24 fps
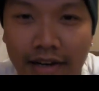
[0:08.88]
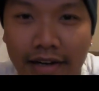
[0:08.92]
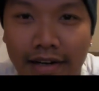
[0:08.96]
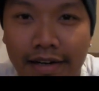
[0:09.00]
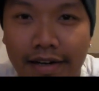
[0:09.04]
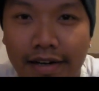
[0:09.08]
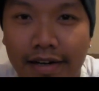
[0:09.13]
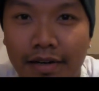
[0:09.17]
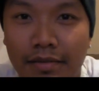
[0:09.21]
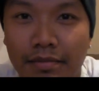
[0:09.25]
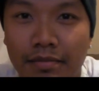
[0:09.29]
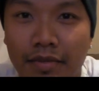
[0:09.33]

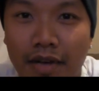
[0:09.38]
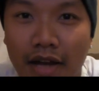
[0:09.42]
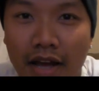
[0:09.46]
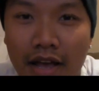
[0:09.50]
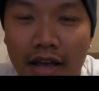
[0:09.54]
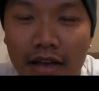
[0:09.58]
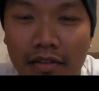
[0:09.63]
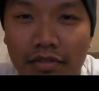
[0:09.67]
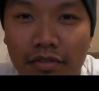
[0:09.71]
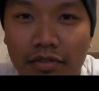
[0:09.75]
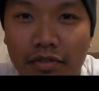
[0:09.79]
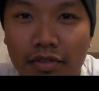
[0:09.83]
Um, I
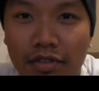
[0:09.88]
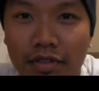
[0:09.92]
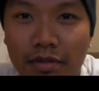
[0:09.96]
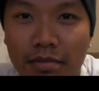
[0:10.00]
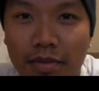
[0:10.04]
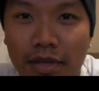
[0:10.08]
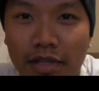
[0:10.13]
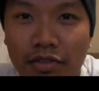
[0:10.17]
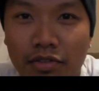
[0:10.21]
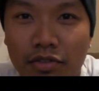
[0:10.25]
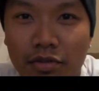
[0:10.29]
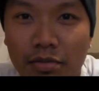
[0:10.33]
haven't really
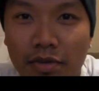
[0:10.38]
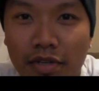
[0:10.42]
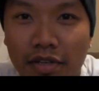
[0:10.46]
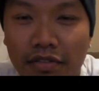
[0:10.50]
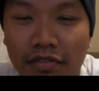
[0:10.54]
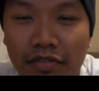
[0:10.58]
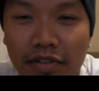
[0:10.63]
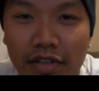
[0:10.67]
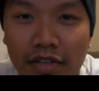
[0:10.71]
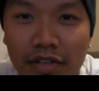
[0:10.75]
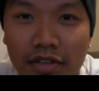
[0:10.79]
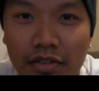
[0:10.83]
made too many
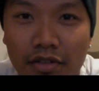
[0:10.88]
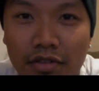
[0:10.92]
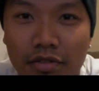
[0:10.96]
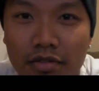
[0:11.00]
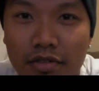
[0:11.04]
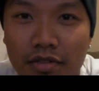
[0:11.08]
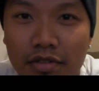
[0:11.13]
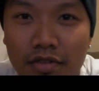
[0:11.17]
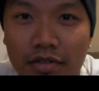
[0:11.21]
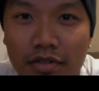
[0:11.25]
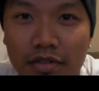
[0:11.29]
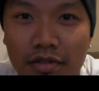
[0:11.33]

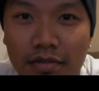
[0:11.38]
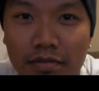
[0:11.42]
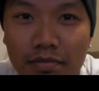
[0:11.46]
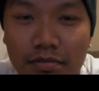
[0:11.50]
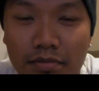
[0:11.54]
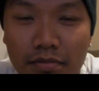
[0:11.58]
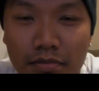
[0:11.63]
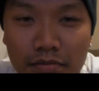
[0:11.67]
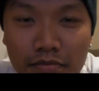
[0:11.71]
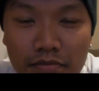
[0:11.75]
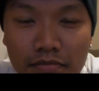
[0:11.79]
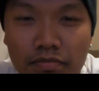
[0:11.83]
videos.
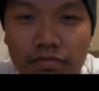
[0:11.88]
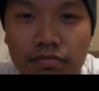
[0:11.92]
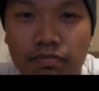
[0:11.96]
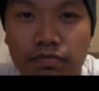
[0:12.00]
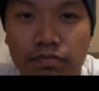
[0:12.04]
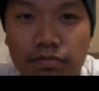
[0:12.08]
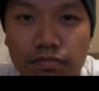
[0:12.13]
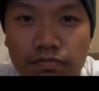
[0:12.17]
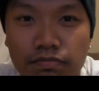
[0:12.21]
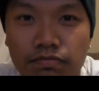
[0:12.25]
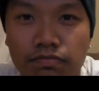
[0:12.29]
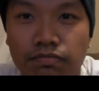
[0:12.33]

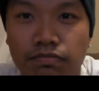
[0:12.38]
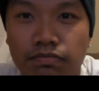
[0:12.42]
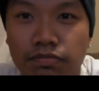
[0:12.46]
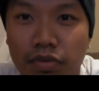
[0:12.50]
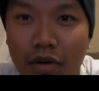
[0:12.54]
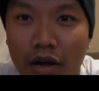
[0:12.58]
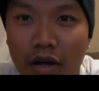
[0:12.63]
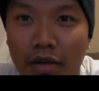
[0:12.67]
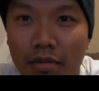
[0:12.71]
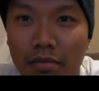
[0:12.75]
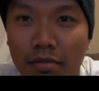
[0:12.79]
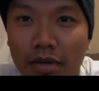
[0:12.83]

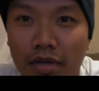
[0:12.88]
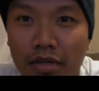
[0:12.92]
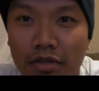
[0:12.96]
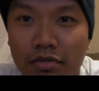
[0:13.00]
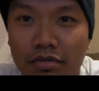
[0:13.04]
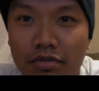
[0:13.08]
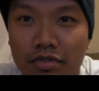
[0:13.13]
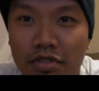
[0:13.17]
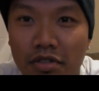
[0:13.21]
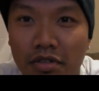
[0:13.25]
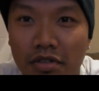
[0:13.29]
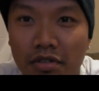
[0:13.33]
Probably
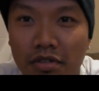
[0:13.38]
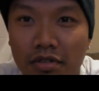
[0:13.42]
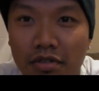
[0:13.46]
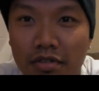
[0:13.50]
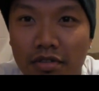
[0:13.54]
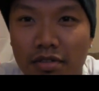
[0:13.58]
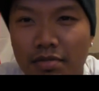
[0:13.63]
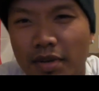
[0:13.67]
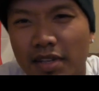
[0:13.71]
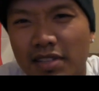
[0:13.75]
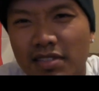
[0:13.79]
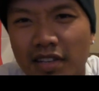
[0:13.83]
about two.
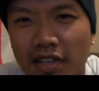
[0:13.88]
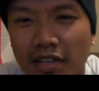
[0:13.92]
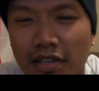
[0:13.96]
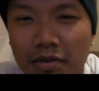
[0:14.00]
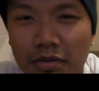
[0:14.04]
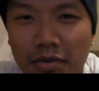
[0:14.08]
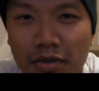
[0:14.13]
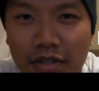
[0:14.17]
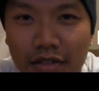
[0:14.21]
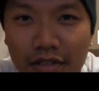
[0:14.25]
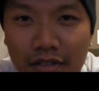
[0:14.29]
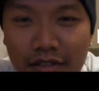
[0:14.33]
It's my
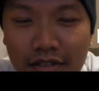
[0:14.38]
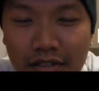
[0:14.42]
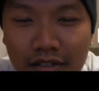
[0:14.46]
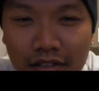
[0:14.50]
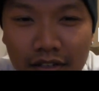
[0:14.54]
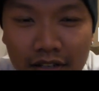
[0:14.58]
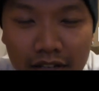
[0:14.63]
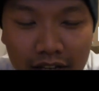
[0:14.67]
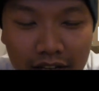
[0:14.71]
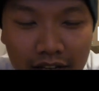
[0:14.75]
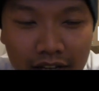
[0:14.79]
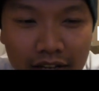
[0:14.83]
second one.
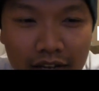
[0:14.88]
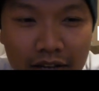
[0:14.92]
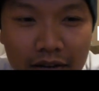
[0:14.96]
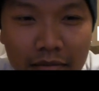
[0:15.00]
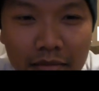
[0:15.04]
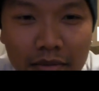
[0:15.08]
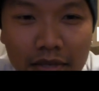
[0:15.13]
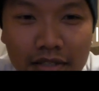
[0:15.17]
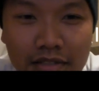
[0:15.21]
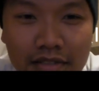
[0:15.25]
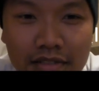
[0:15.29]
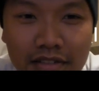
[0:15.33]

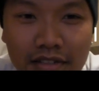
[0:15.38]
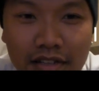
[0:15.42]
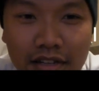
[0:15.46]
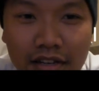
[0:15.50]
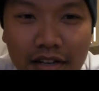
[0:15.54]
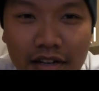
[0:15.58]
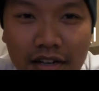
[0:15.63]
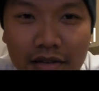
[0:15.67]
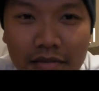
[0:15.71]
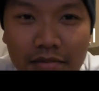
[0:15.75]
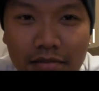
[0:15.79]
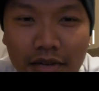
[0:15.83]
But
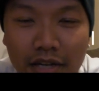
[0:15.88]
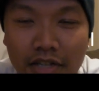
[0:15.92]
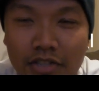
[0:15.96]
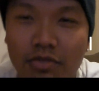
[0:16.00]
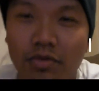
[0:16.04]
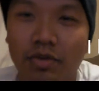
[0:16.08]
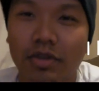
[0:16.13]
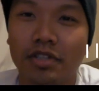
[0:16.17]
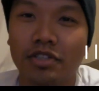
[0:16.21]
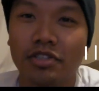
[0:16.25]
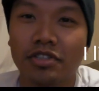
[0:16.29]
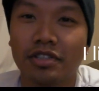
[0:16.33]
uh, I
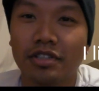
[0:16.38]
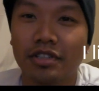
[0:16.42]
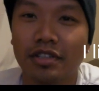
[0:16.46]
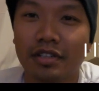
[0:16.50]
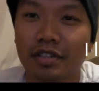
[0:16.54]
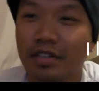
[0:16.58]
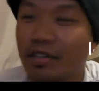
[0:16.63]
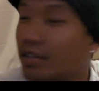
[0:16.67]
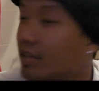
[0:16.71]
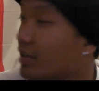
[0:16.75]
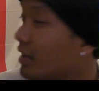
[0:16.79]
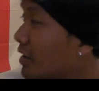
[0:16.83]
just want to
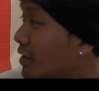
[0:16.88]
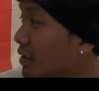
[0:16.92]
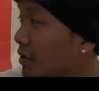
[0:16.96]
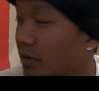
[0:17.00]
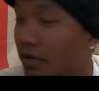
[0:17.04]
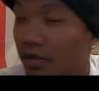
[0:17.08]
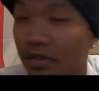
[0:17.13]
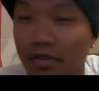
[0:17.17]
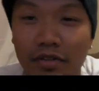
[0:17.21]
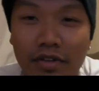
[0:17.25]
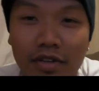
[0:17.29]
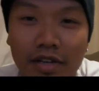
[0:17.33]
share
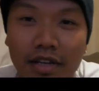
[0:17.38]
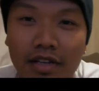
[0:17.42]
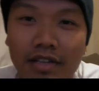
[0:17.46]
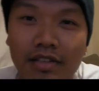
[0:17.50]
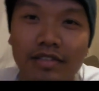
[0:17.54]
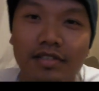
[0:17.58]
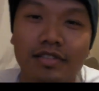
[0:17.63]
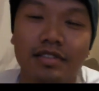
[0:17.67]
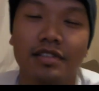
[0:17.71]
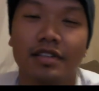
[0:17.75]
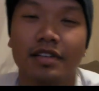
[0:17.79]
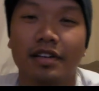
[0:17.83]
with you
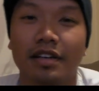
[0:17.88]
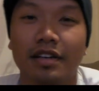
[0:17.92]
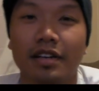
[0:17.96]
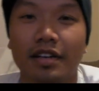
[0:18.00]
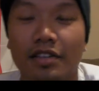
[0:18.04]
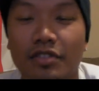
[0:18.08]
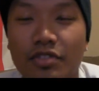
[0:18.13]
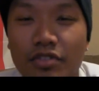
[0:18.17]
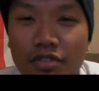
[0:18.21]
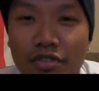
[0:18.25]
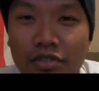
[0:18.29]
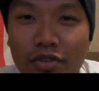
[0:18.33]
guys uh,
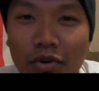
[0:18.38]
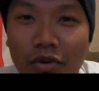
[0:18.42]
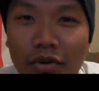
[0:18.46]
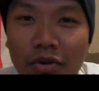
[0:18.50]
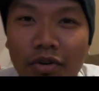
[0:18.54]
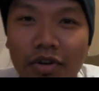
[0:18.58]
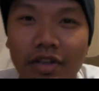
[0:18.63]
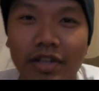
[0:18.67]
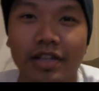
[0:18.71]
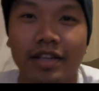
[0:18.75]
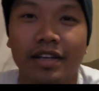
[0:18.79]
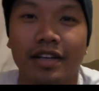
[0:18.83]
a
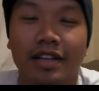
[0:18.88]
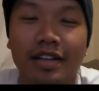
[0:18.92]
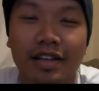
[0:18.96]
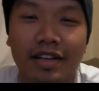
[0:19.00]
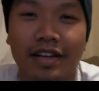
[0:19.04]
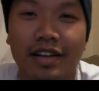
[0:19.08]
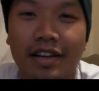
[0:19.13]
story